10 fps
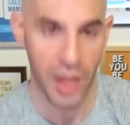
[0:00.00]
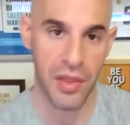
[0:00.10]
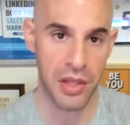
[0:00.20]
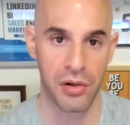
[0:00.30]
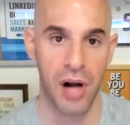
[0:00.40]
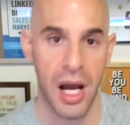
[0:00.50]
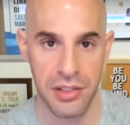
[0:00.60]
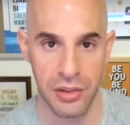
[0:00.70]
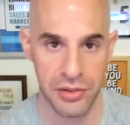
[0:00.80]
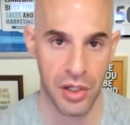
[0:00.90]
that your
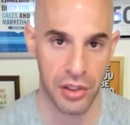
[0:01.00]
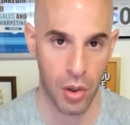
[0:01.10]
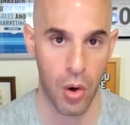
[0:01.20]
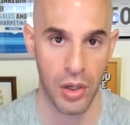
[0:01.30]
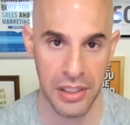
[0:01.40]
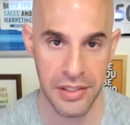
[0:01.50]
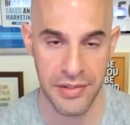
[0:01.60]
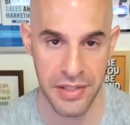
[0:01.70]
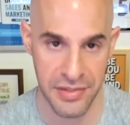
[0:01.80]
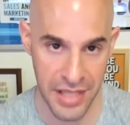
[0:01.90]
ideal target
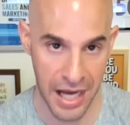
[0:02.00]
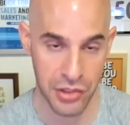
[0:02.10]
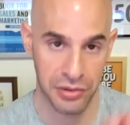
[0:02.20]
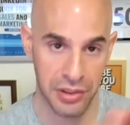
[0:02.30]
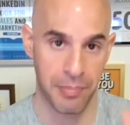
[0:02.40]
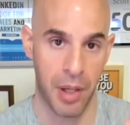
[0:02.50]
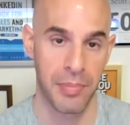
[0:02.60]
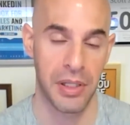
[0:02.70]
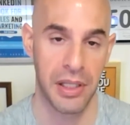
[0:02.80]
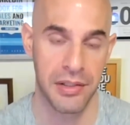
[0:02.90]
audience is actually
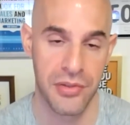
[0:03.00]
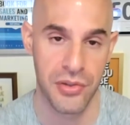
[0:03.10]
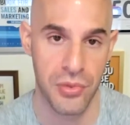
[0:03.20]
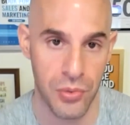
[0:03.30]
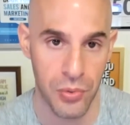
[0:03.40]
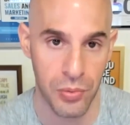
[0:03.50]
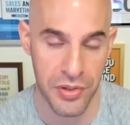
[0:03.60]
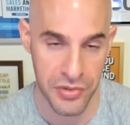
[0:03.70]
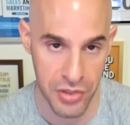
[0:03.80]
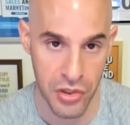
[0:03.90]
pumping into
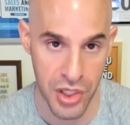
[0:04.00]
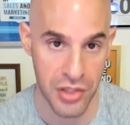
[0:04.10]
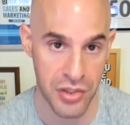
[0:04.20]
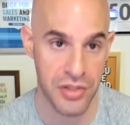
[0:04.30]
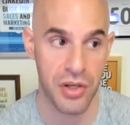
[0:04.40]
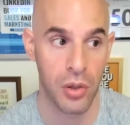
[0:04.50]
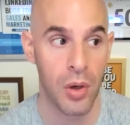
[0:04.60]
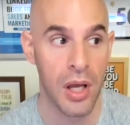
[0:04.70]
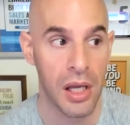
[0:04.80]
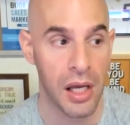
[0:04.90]
the search engine. So
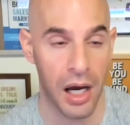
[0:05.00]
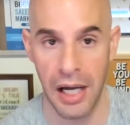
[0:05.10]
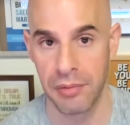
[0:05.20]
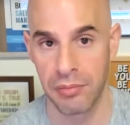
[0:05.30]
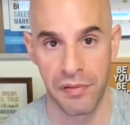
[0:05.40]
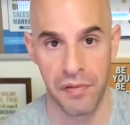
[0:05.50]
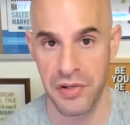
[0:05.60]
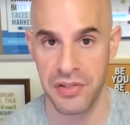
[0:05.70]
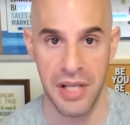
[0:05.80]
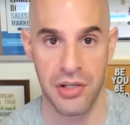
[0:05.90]
I
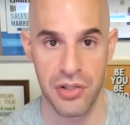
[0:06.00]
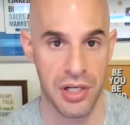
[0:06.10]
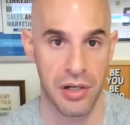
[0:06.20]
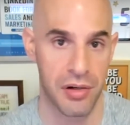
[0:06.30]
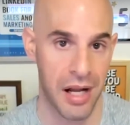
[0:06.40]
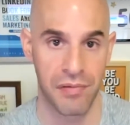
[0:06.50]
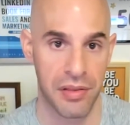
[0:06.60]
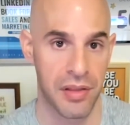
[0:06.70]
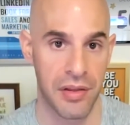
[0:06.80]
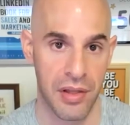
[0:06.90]
reverse engineer
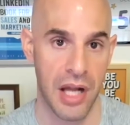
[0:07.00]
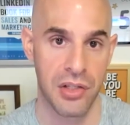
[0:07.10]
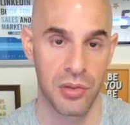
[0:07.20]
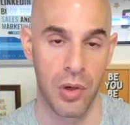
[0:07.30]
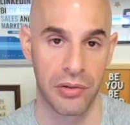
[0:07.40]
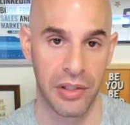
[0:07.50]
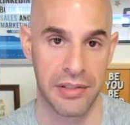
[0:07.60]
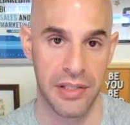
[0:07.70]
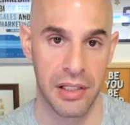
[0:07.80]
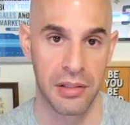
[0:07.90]
everything that I do on
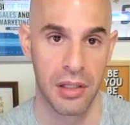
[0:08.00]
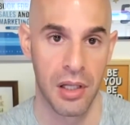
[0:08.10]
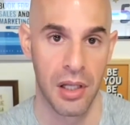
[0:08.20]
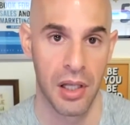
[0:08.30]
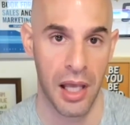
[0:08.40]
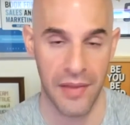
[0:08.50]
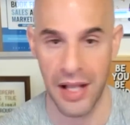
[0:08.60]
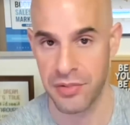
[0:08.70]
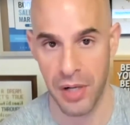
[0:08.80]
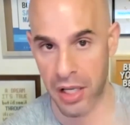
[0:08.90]
LinkedIn. And
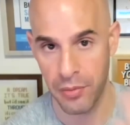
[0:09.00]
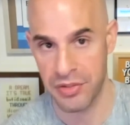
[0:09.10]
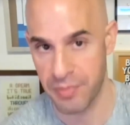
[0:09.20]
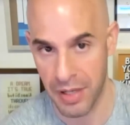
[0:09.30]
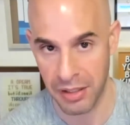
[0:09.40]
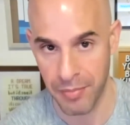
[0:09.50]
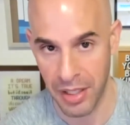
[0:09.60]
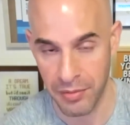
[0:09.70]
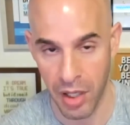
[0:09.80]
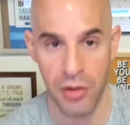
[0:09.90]
that's what I always
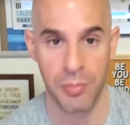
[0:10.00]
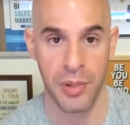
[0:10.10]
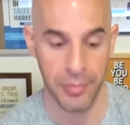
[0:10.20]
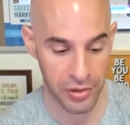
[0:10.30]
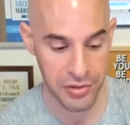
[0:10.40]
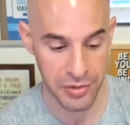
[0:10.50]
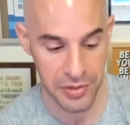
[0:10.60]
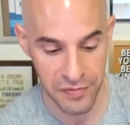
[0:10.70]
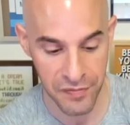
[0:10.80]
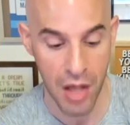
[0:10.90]
recommend other people to do.
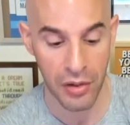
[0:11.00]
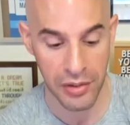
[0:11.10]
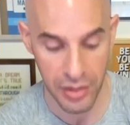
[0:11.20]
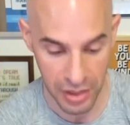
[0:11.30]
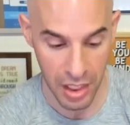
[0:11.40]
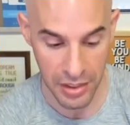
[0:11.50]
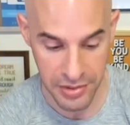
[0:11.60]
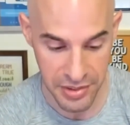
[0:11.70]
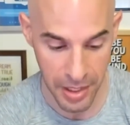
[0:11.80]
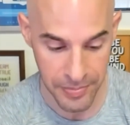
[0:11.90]
It's following the
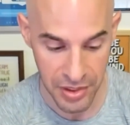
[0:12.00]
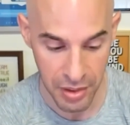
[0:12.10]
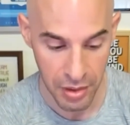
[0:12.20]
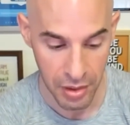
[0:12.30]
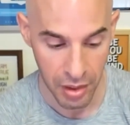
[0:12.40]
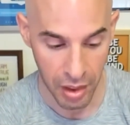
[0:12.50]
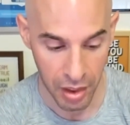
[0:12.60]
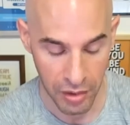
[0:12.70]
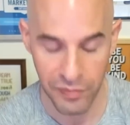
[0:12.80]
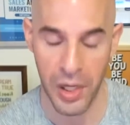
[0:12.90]
concept
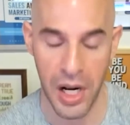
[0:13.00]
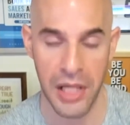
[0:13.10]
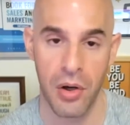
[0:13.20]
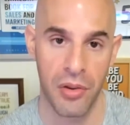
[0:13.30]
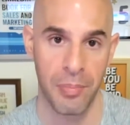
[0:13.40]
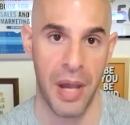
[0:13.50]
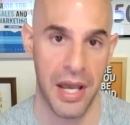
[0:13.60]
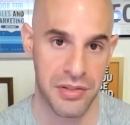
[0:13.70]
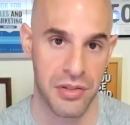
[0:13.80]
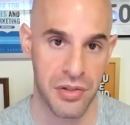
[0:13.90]
of what I call the
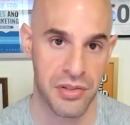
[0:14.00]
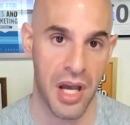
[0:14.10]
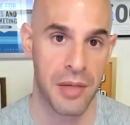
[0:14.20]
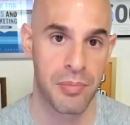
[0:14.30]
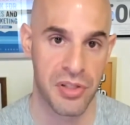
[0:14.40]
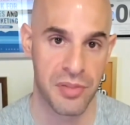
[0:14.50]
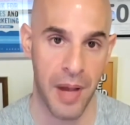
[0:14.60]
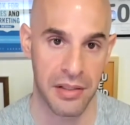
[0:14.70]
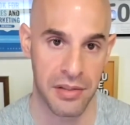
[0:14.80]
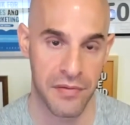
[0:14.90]
passenger side
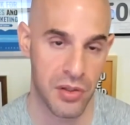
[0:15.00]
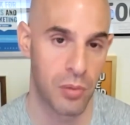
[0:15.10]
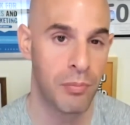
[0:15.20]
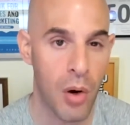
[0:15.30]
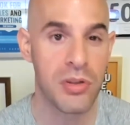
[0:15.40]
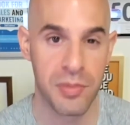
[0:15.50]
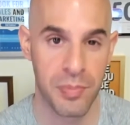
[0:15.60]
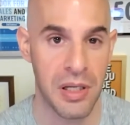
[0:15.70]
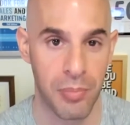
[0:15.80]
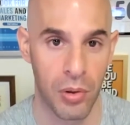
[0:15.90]
perspective. So most
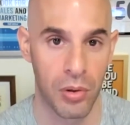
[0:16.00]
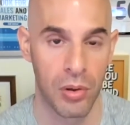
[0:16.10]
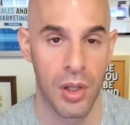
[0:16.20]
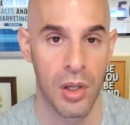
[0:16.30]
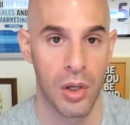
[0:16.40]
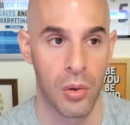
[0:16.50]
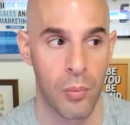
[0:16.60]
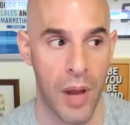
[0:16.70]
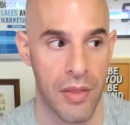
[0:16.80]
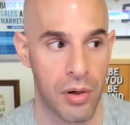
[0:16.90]
people,
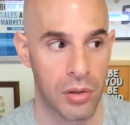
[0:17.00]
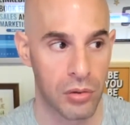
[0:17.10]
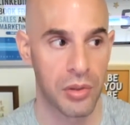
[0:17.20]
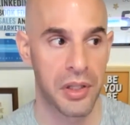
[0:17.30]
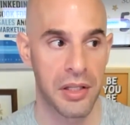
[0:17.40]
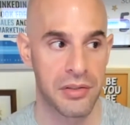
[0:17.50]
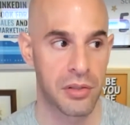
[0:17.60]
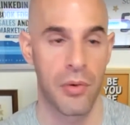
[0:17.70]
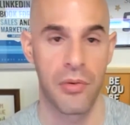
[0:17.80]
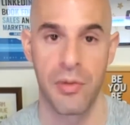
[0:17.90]
when they're looking to
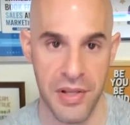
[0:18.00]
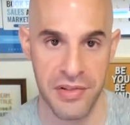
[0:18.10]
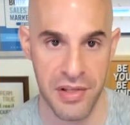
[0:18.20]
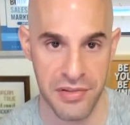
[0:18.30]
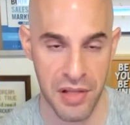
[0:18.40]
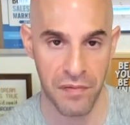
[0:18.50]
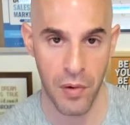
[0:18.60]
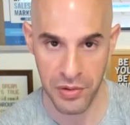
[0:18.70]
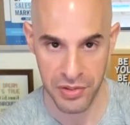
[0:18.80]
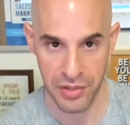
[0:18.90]
grow their business, they
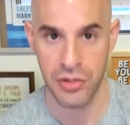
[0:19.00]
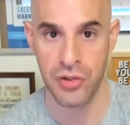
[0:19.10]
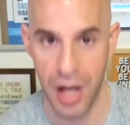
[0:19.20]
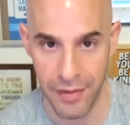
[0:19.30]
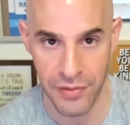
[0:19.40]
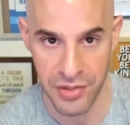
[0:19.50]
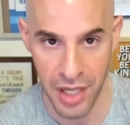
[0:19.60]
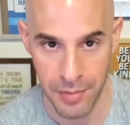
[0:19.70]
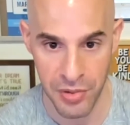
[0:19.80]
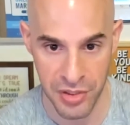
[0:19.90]
focus on the driver
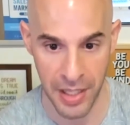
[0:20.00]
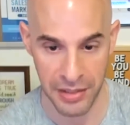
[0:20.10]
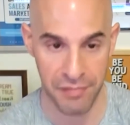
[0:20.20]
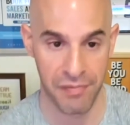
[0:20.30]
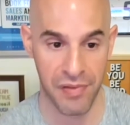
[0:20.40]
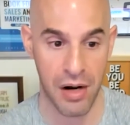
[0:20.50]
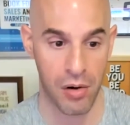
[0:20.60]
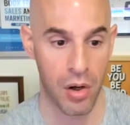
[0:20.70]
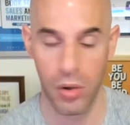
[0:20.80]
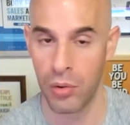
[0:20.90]
side perspective,
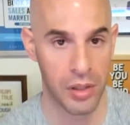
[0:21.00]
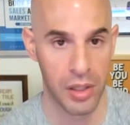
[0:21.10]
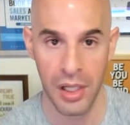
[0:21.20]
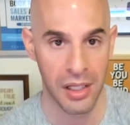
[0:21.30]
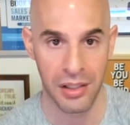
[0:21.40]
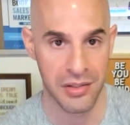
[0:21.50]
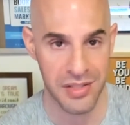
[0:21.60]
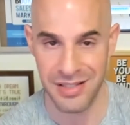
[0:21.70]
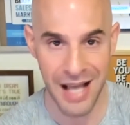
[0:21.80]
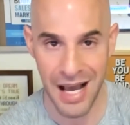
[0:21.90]
their own, because
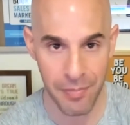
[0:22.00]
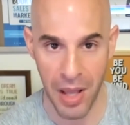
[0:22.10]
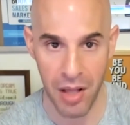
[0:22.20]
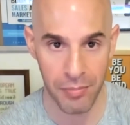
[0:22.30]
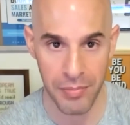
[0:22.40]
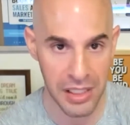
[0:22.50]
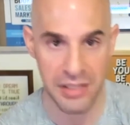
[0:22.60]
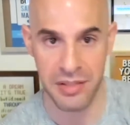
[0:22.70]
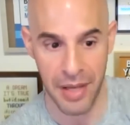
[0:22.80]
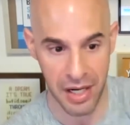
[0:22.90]
it's not about me,
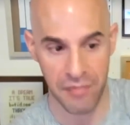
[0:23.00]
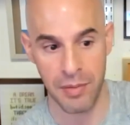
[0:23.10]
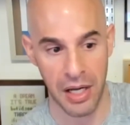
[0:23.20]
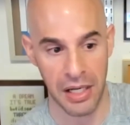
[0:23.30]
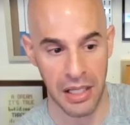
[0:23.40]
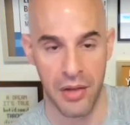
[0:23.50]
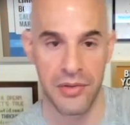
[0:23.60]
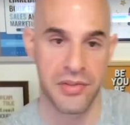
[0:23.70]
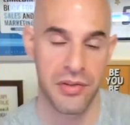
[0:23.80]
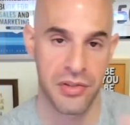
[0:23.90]
it's about everybody
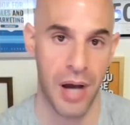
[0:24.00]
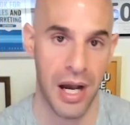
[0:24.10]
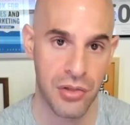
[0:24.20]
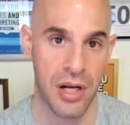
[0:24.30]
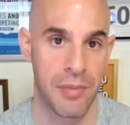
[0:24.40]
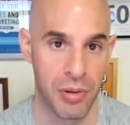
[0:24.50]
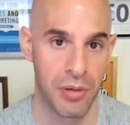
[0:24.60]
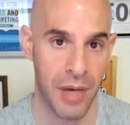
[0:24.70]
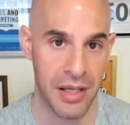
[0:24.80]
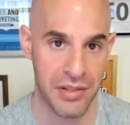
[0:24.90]
else. So I try to put
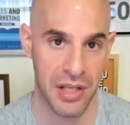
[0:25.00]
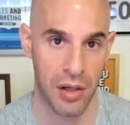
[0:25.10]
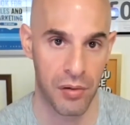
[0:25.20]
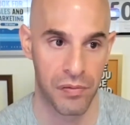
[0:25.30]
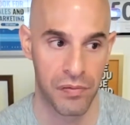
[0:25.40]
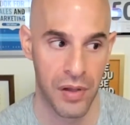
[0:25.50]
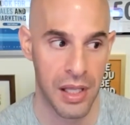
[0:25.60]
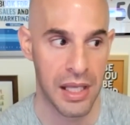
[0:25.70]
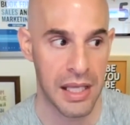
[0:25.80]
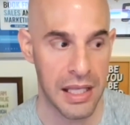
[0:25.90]
myself
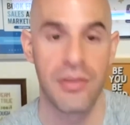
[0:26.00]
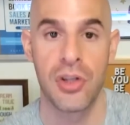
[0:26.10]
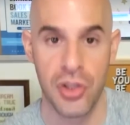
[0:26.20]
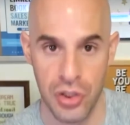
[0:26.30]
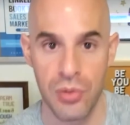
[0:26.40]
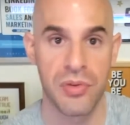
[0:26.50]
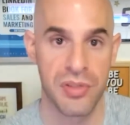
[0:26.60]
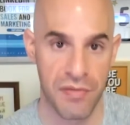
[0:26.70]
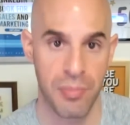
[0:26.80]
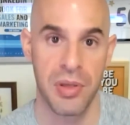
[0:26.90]
in the shoes
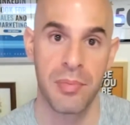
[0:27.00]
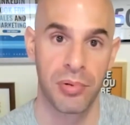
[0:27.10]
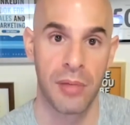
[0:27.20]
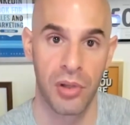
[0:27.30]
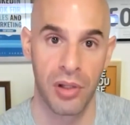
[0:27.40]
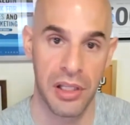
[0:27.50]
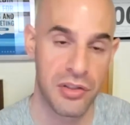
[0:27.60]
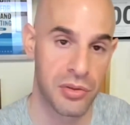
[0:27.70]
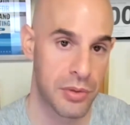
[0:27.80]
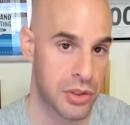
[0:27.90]
of the people I'm looking
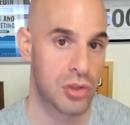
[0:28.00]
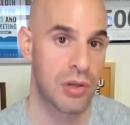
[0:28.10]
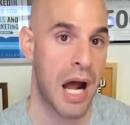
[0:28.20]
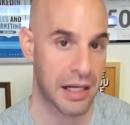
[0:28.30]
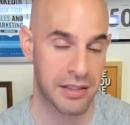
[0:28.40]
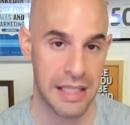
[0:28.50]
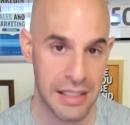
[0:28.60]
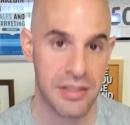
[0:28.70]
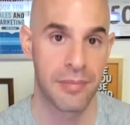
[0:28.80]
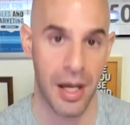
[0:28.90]
to attract
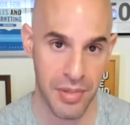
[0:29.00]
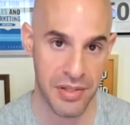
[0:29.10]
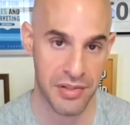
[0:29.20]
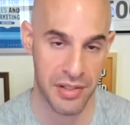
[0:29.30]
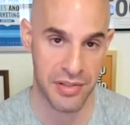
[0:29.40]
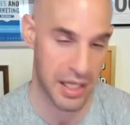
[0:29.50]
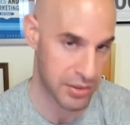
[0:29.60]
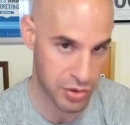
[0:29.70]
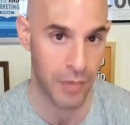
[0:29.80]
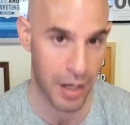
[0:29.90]
into my business
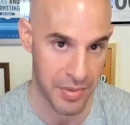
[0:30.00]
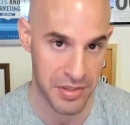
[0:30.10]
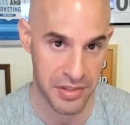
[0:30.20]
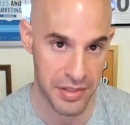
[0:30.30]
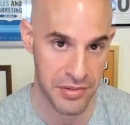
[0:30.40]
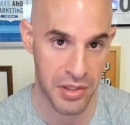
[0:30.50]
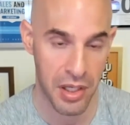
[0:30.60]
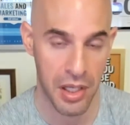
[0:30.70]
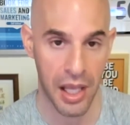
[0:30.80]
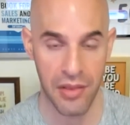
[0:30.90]
and to my business.
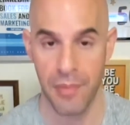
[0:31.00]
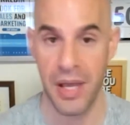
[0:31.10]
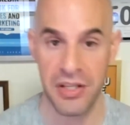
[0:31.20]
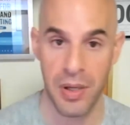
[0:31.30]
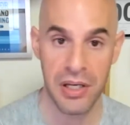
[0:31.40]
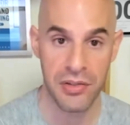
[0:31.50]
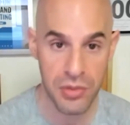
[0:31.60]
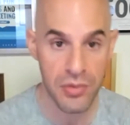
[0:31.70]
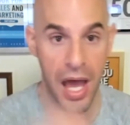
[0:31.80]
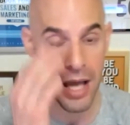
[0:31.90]
And the best way to
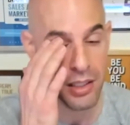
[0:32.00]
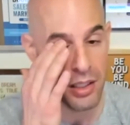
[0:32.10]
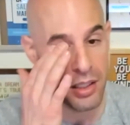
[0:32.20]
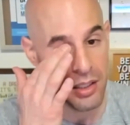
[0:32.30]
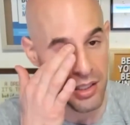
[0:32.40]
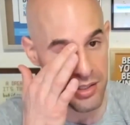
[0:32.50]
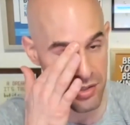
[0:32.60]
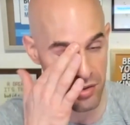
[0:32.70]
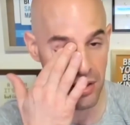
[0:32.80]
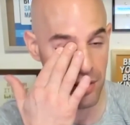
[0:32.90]
do that is
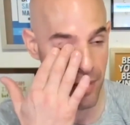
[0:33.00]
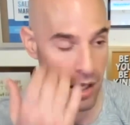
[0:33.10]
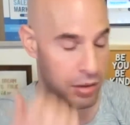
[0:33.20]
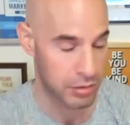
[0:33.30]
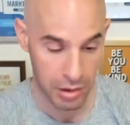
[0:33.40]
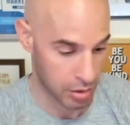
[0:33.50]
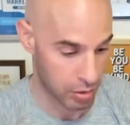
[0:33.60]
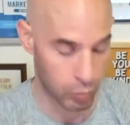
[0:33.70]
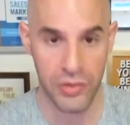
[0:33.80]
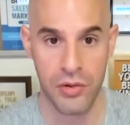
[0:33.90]
to think about
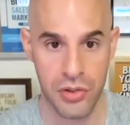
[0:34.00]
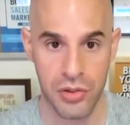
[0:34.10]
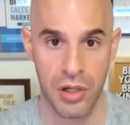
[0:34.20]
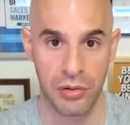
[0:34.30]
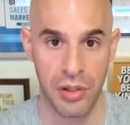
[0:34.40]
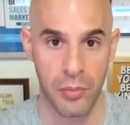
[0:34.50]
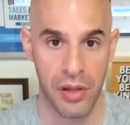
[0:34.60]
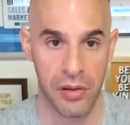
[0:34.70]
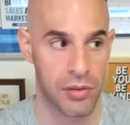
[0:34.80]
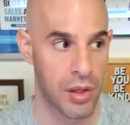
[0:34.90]
what they're struggling
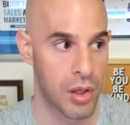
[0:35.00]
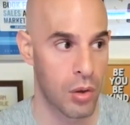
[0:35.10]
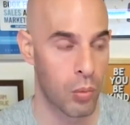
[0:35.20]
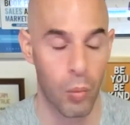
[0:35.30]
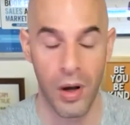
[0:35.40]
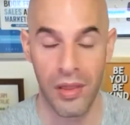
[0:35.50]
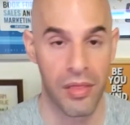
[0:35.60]
with, what